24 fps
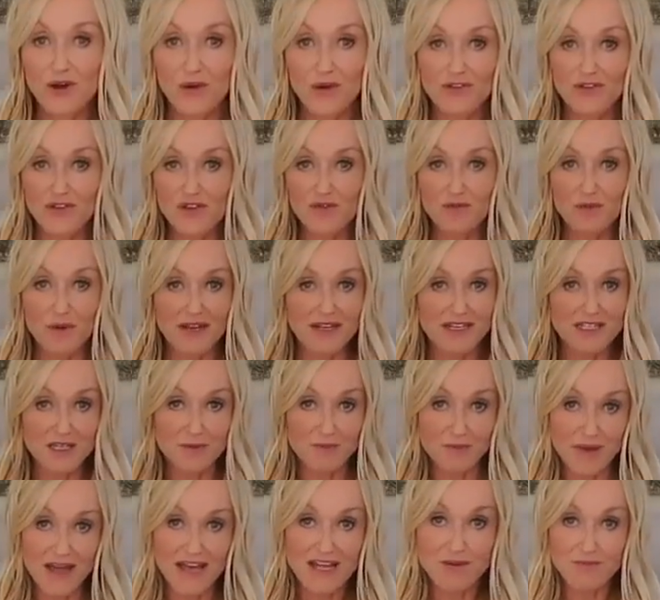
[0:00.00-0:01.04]
know if you've been
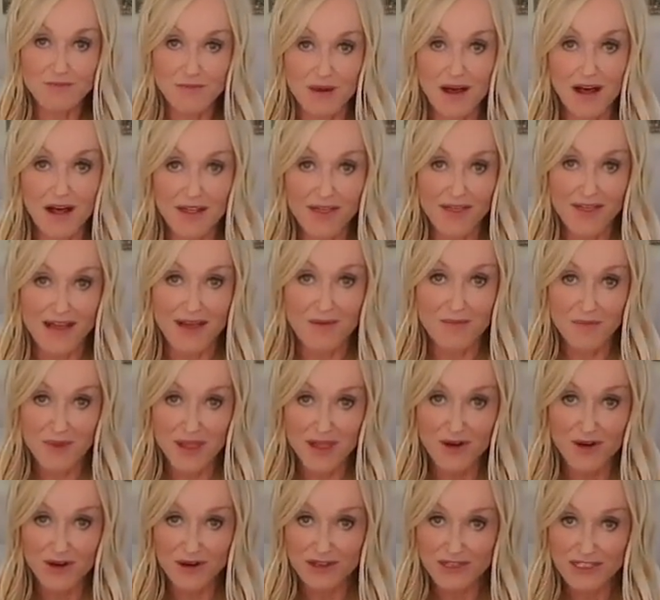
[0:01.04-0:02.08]
into Bed Bath and
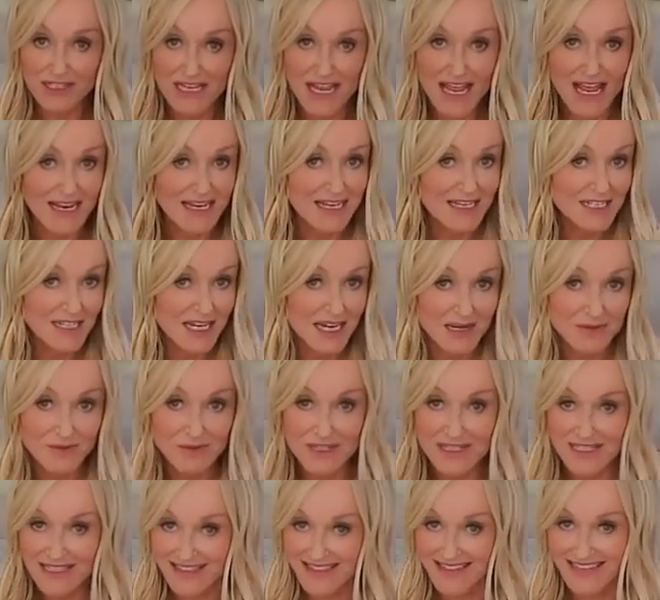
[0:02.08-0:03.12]
Beyond anytime
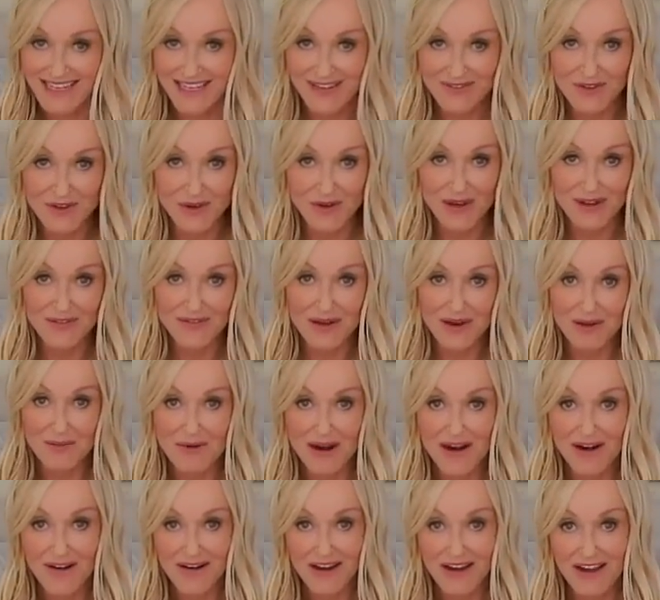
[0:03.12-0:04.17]
recently, if you live in
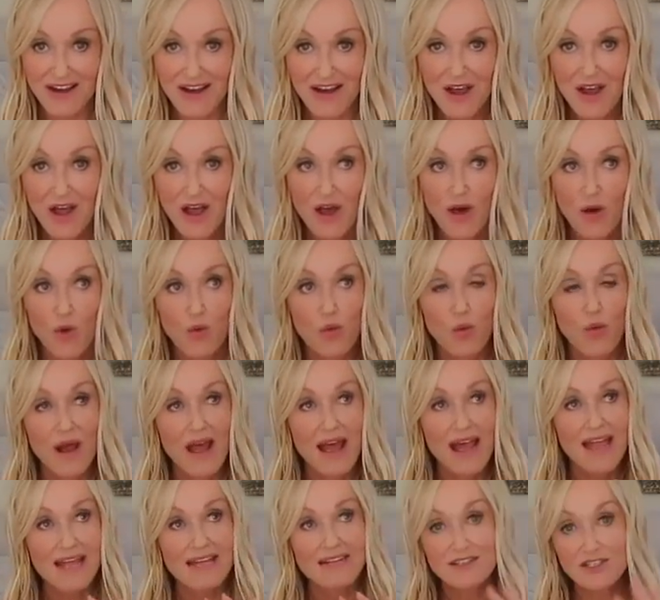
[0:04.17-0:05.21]
America,
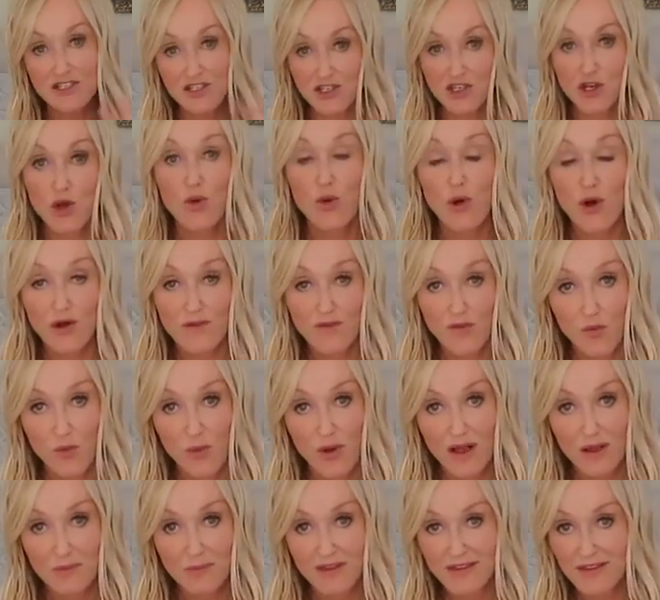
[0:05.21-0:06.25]
where it's so
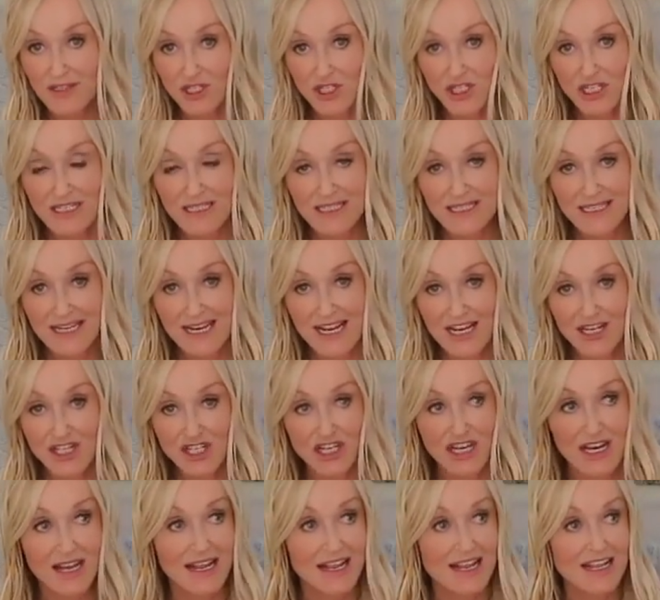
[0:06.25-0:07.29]
overwhelming, the sheet
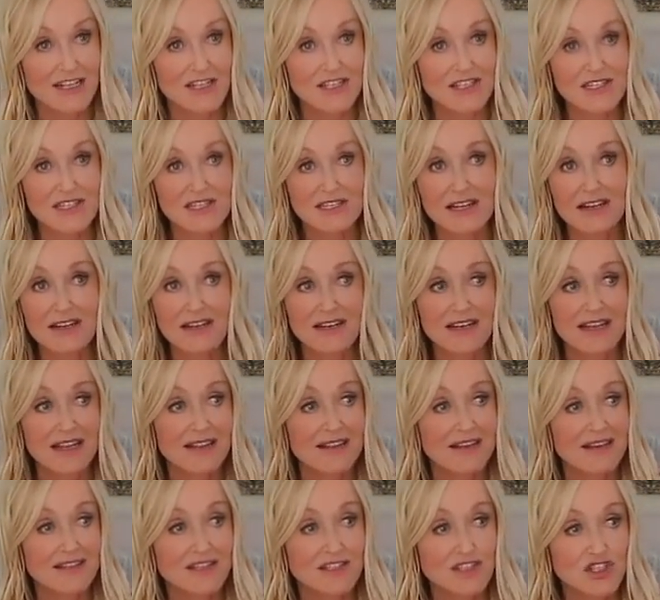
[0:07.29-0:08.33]
selection. It's
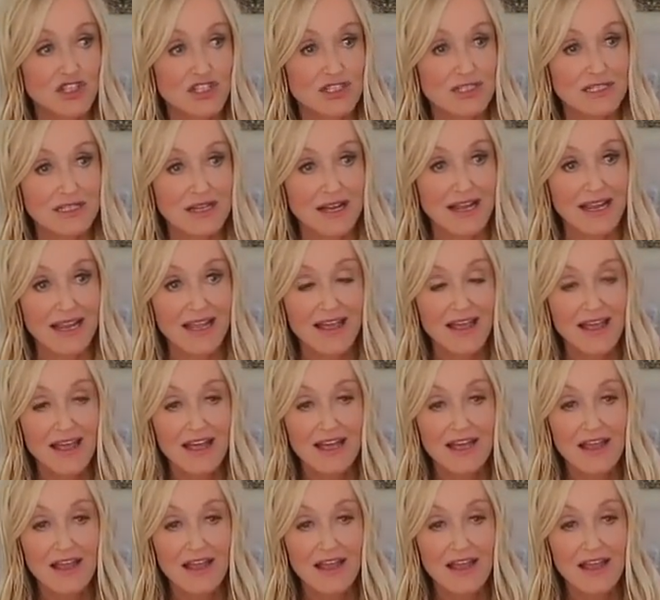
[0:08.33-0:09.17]
suddenly, there's just like